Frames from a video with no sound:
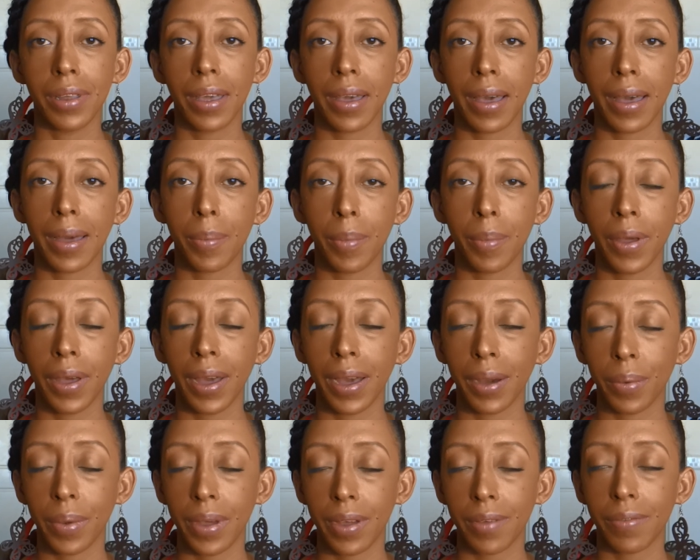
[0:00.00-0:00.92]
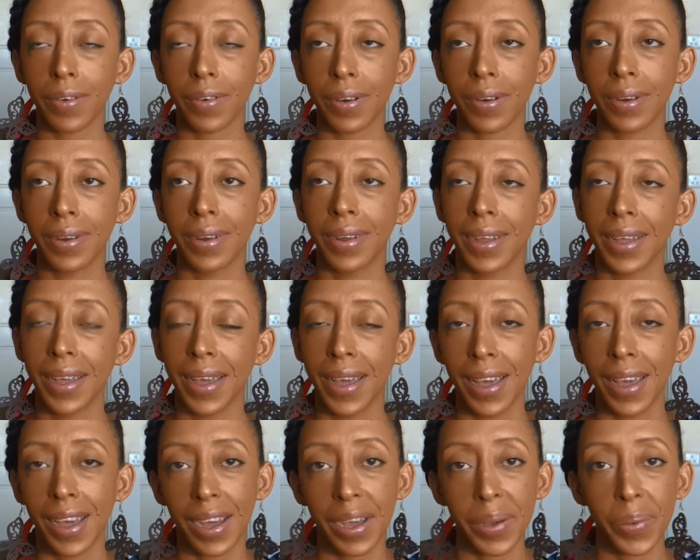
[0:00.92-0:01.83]
am. However,
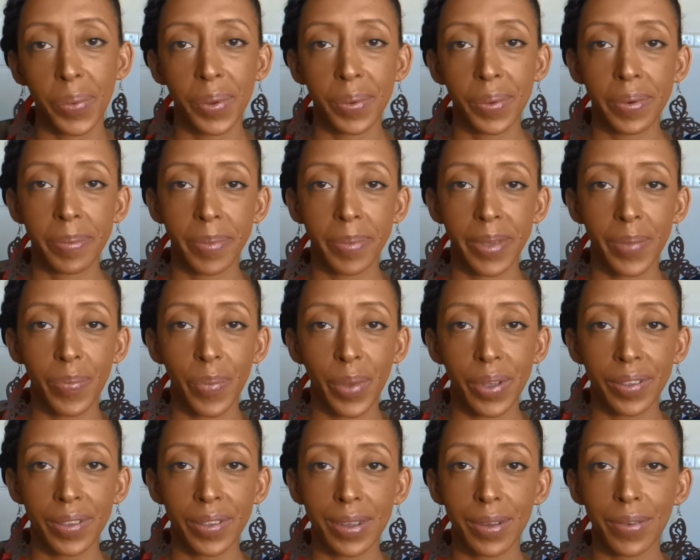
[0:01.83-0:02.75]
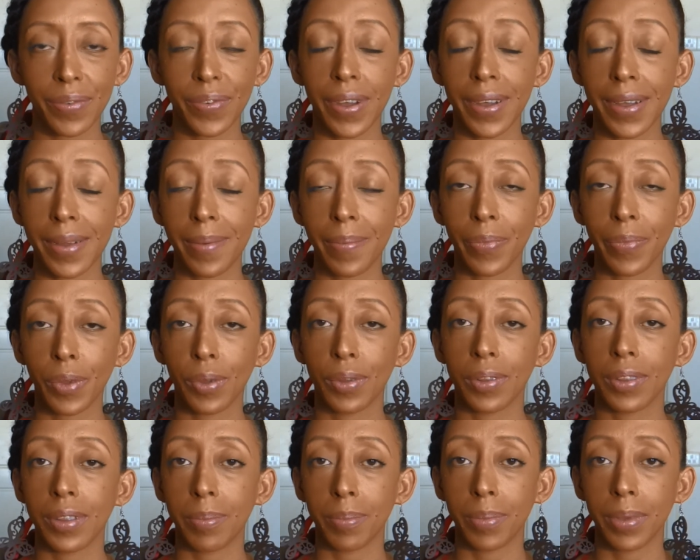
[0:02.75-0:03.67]
I will repeat myself, I am
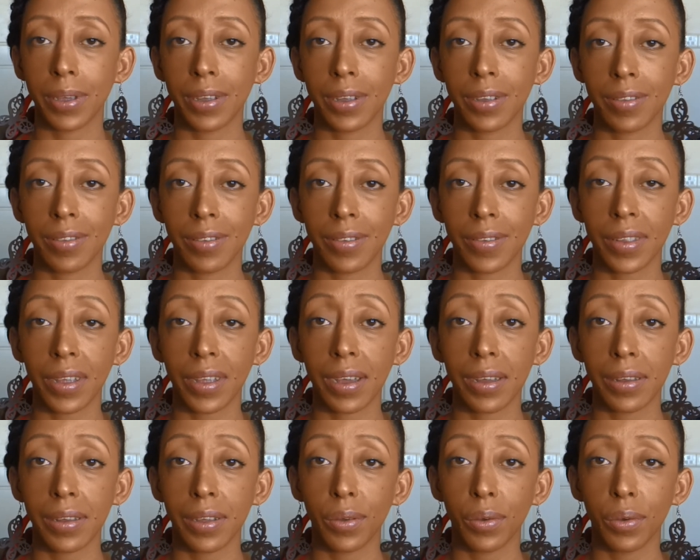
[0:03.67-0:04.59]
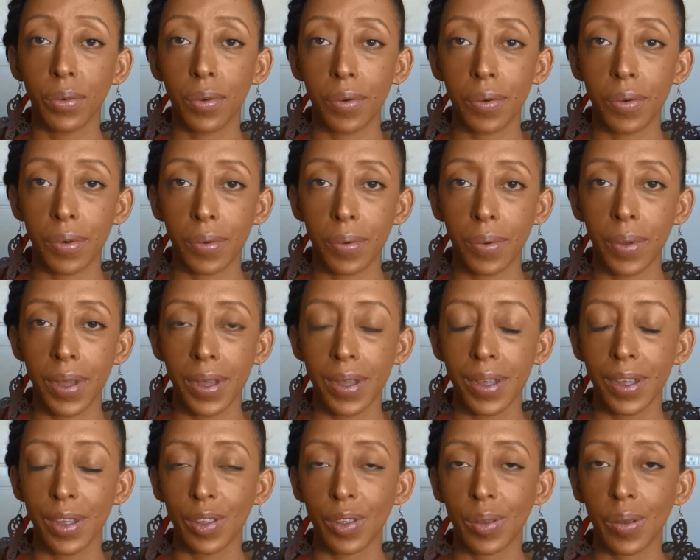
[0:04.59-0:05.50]
not the biggest styling guru.
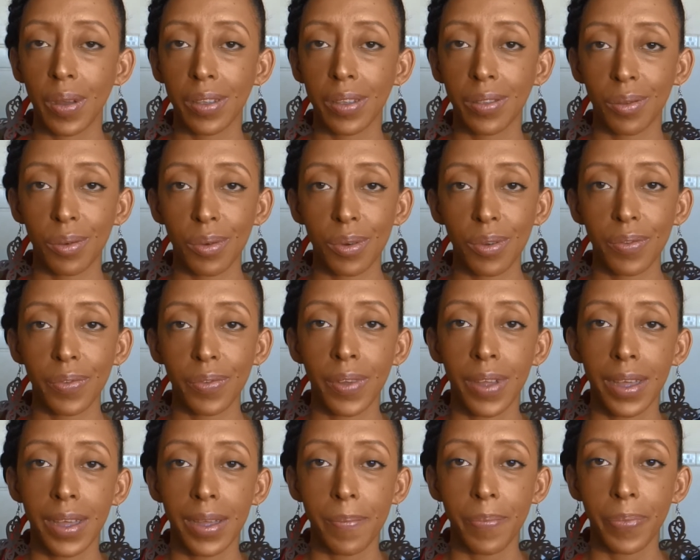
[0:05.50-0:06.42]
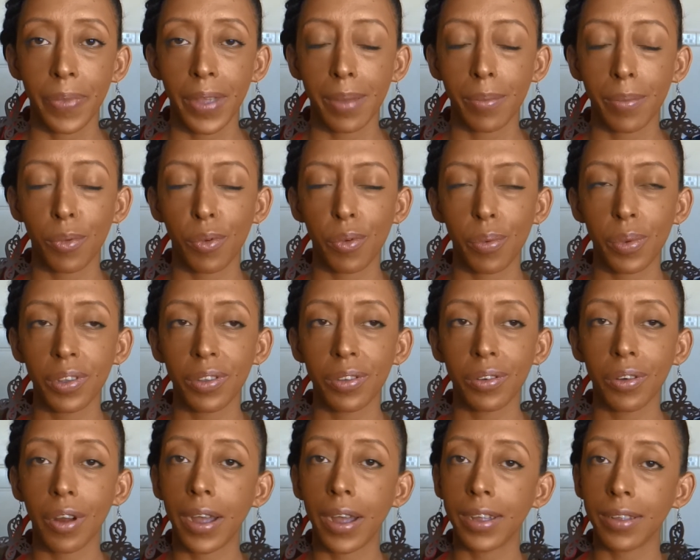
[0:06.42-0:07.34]
So I'm always
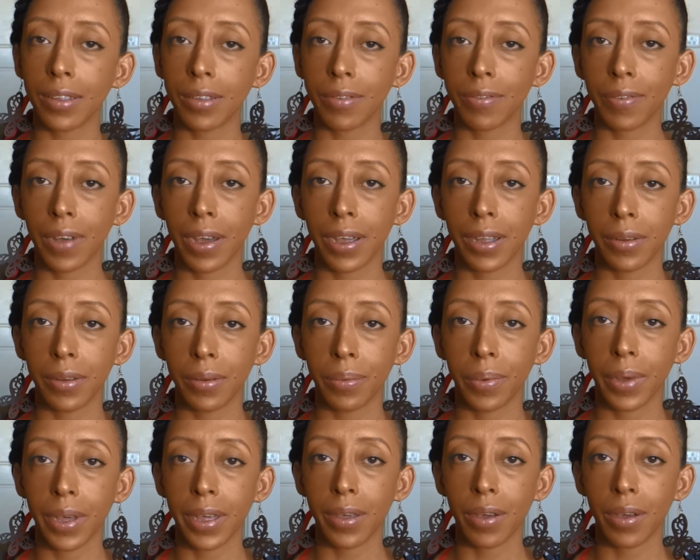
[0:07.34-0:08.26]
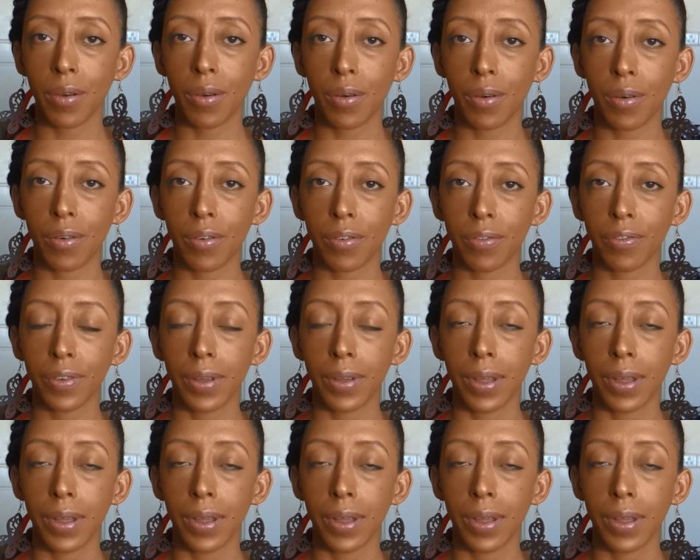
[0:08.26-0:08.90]
trying to find a way of